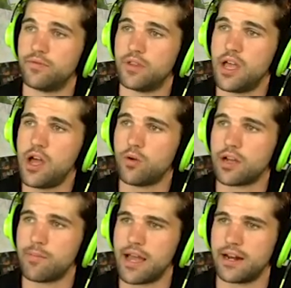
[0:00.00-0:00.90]
No,
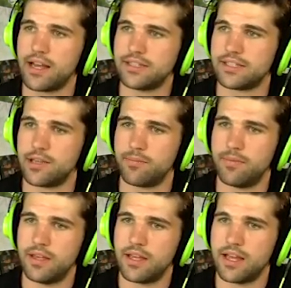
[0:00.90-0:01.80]
come on. I see him.
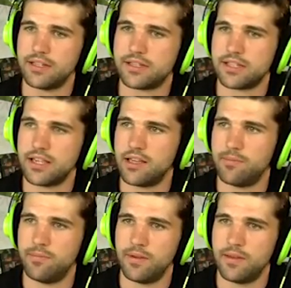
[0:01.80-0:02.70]
I see him.